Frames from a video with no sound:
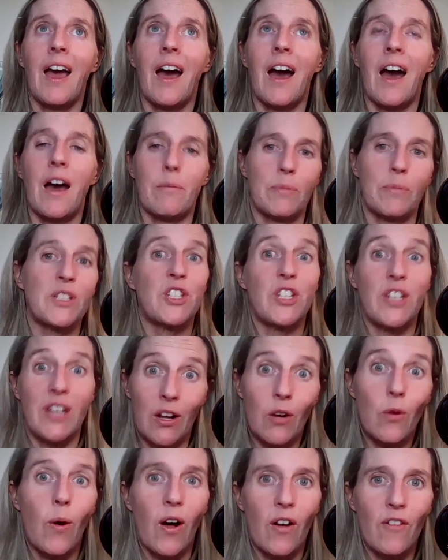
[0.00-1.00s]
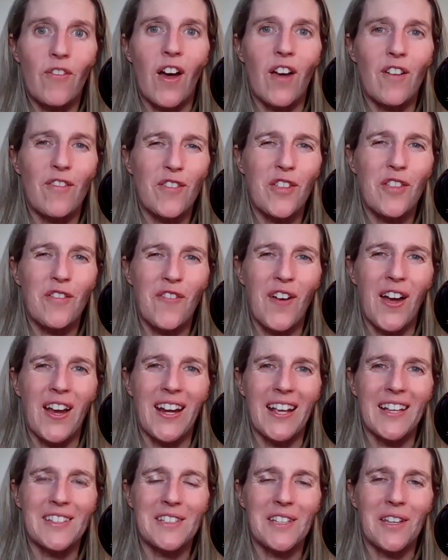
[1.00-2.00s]
But she did qualify for the
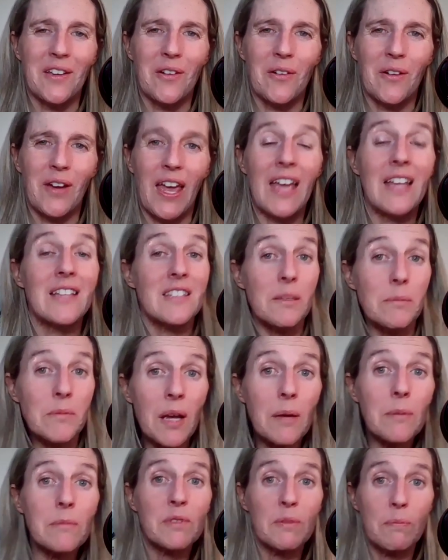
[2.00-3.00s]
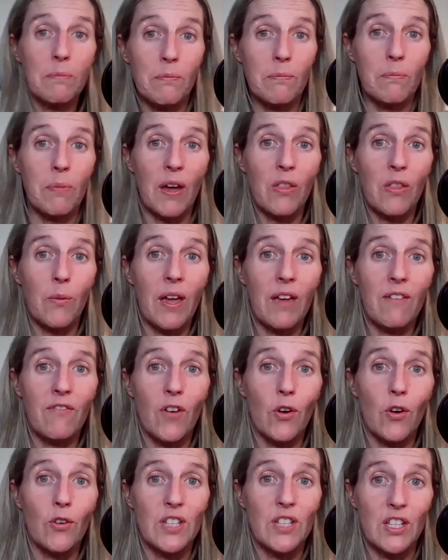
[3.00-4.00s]
financing. Okay, and sometimes, by the way,
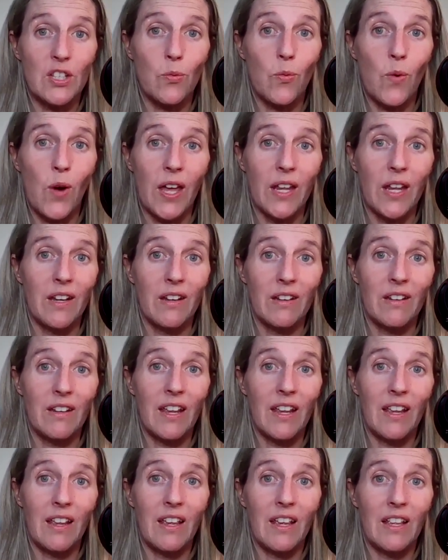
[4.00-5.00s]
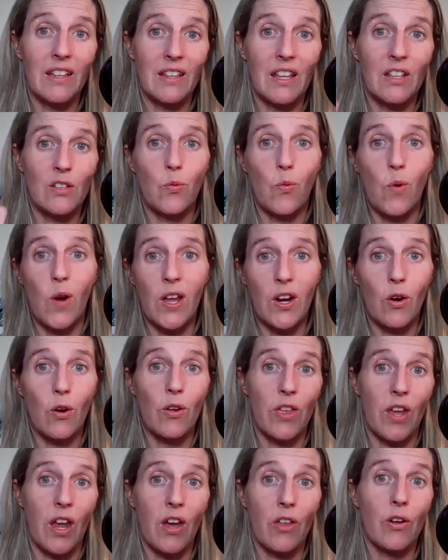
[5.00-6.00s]
folks, it's one
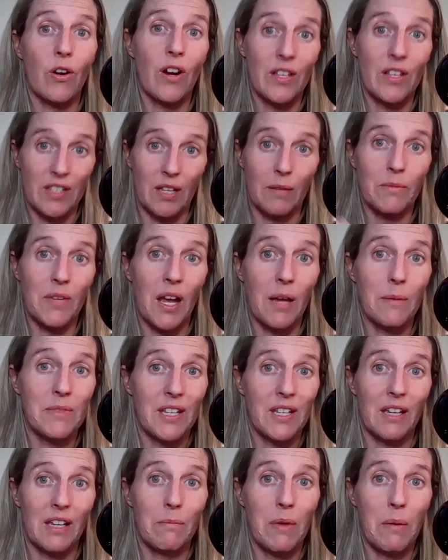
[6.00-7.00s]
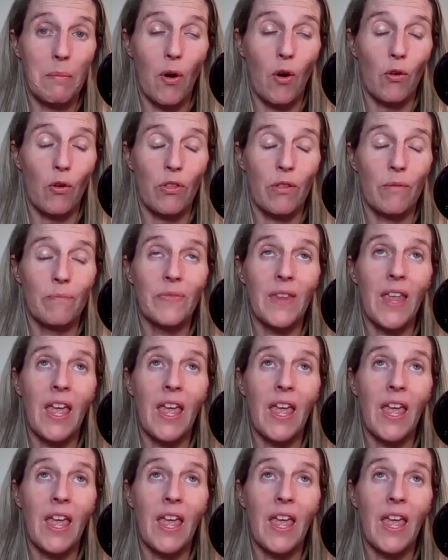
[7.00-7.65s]
or the other, and sometimes it could be both.